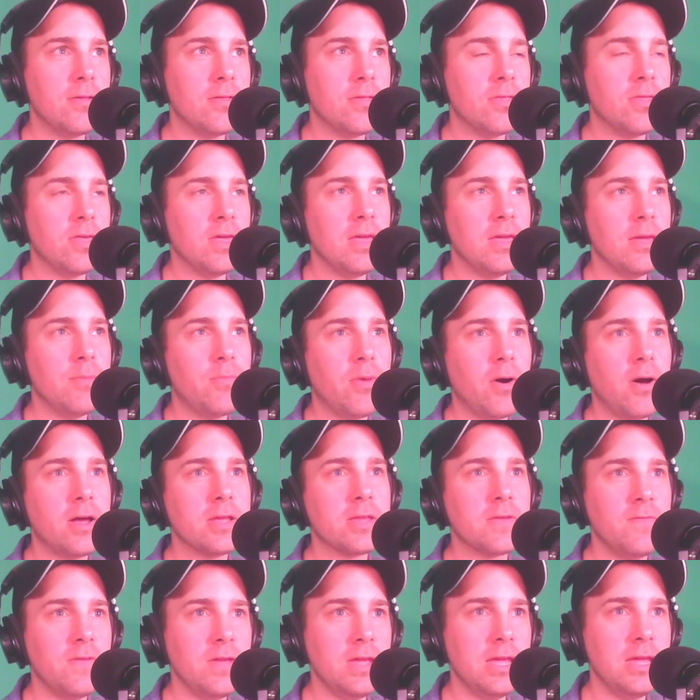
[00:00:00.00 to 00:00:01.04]
the
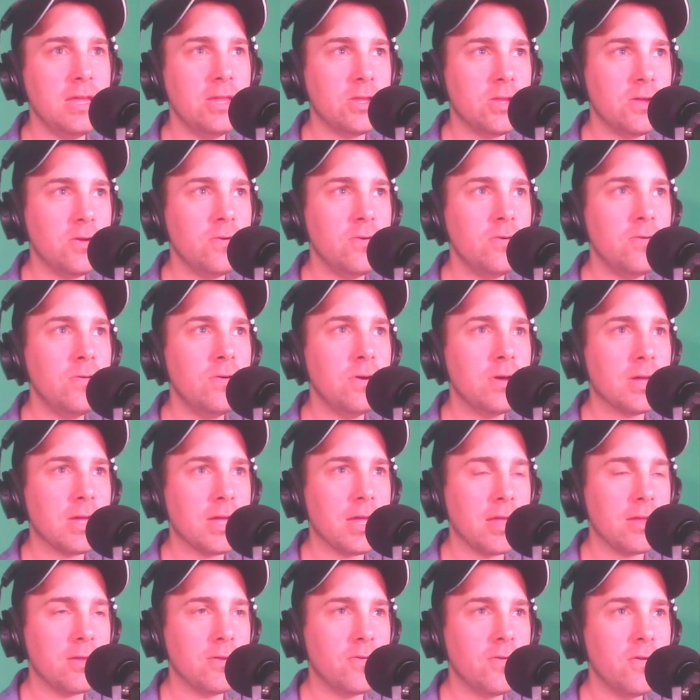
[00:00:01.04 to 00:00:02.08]
Boss VE2
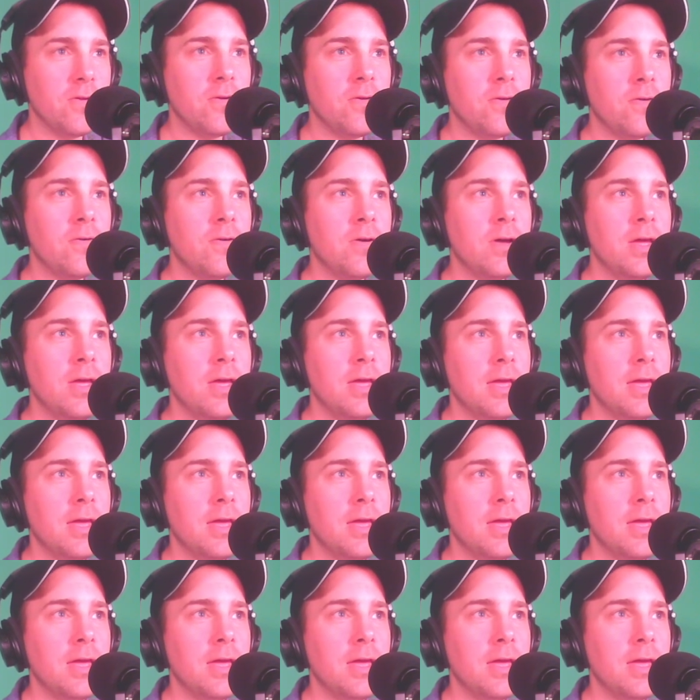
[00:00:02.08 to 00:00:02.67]
can do,